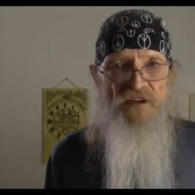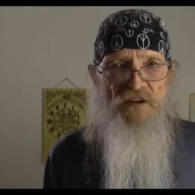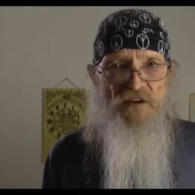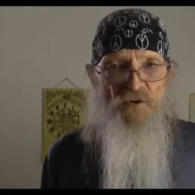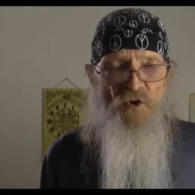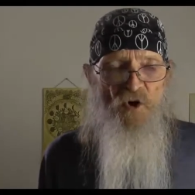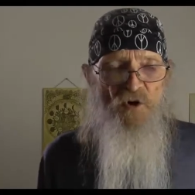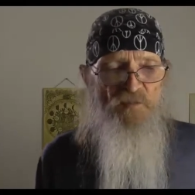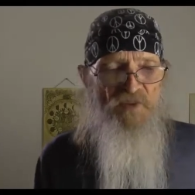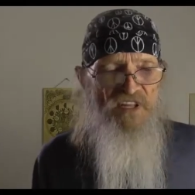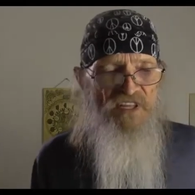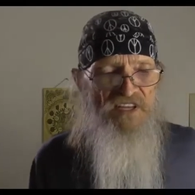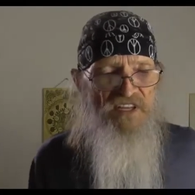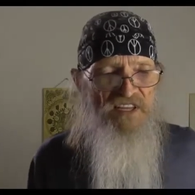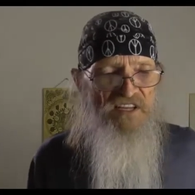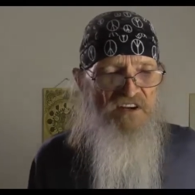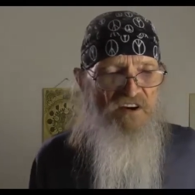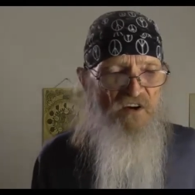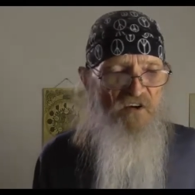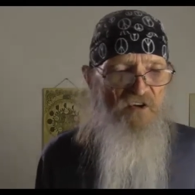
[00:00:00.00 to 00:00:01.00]
Normally,
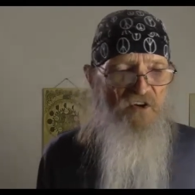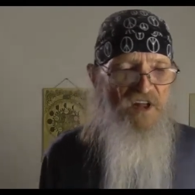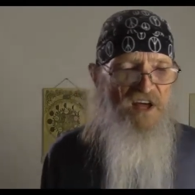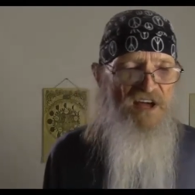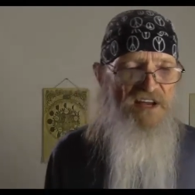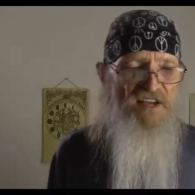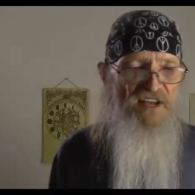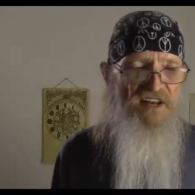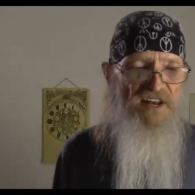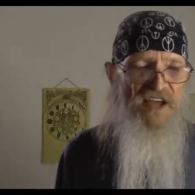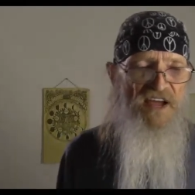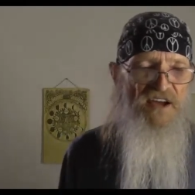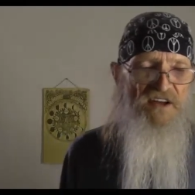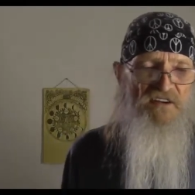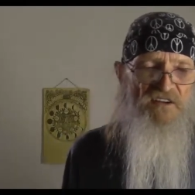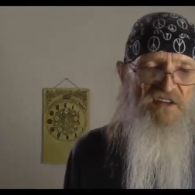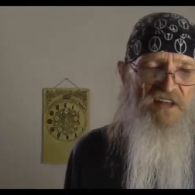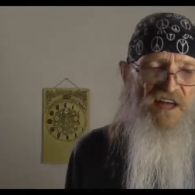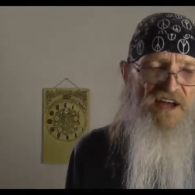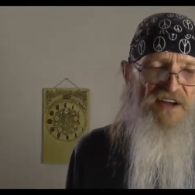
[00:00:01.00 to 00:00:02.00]
E. coli can
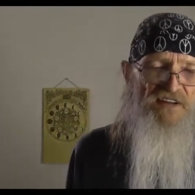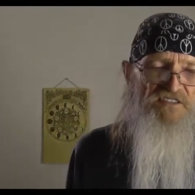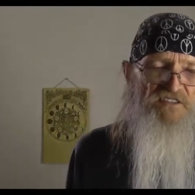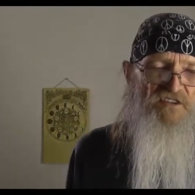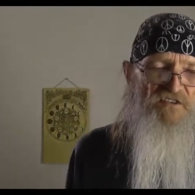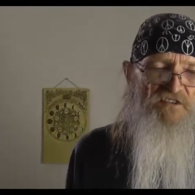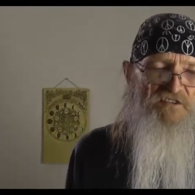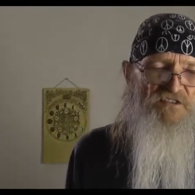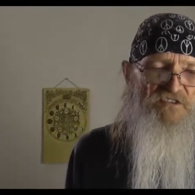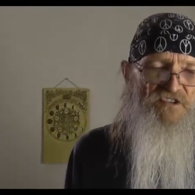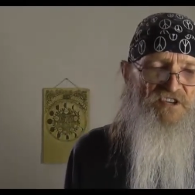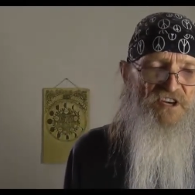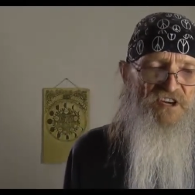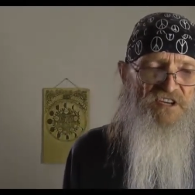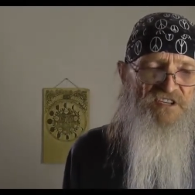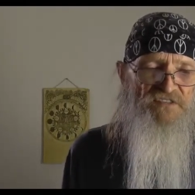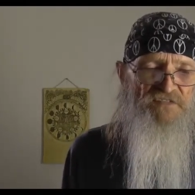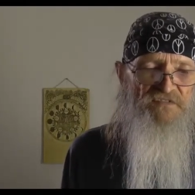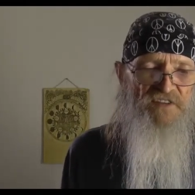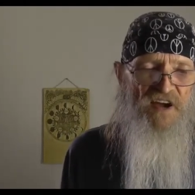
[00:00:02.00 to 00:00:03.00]
handle lactose
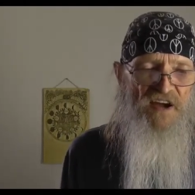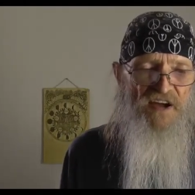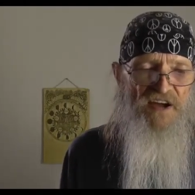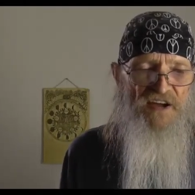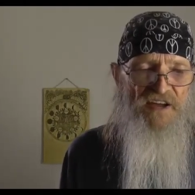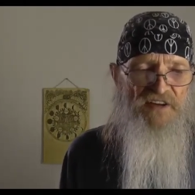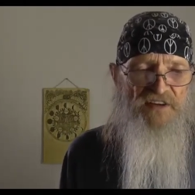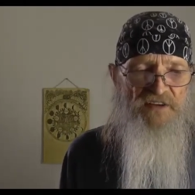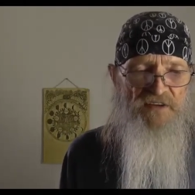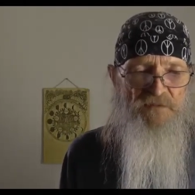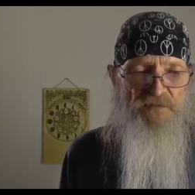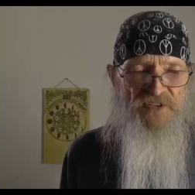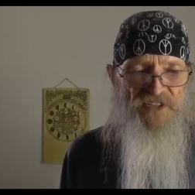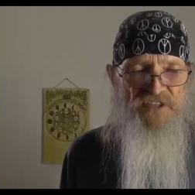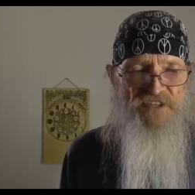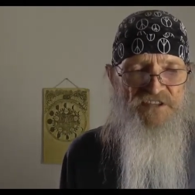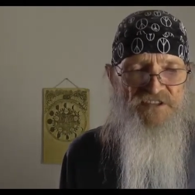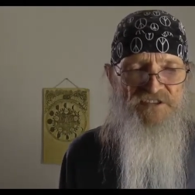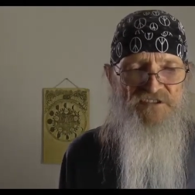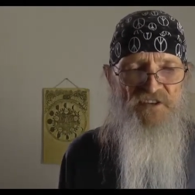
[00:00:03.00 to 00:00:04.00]
just fine, but
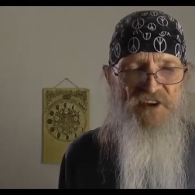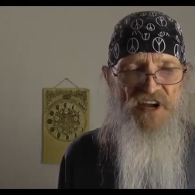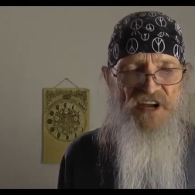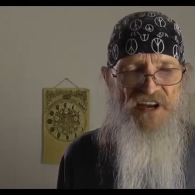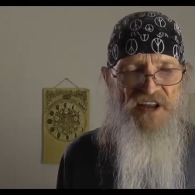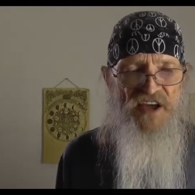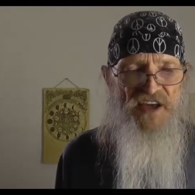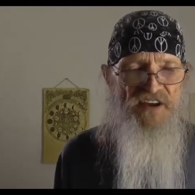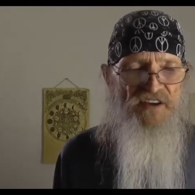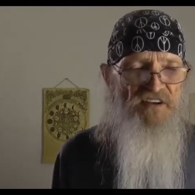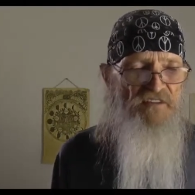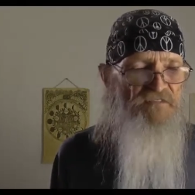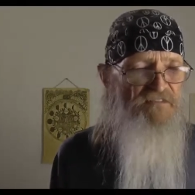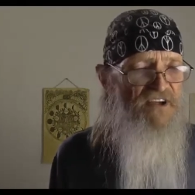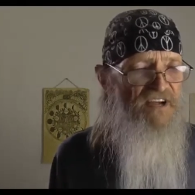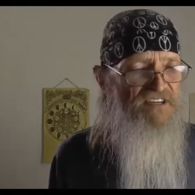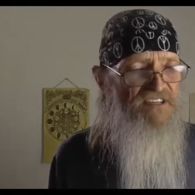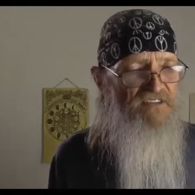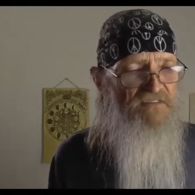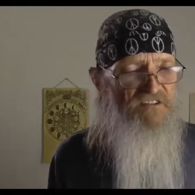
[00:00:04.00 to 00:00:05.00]
this strain had a
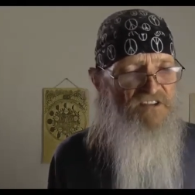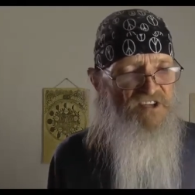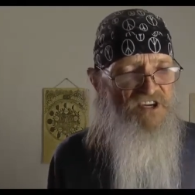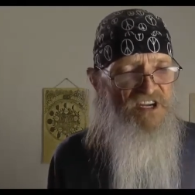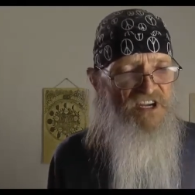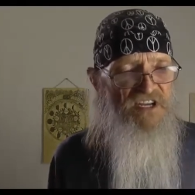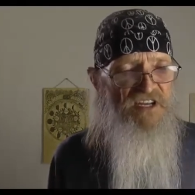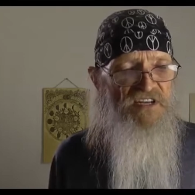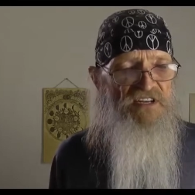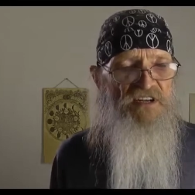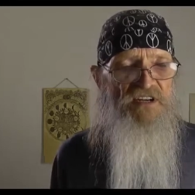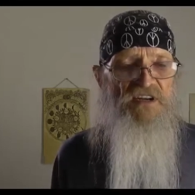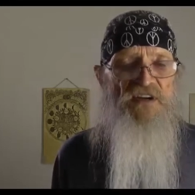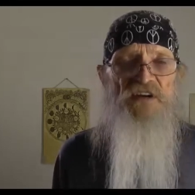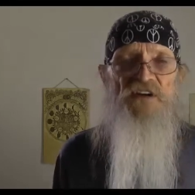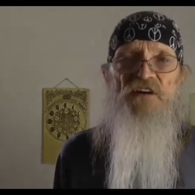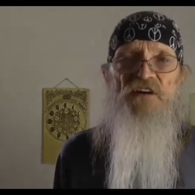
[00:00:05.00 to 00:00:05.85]
defective gene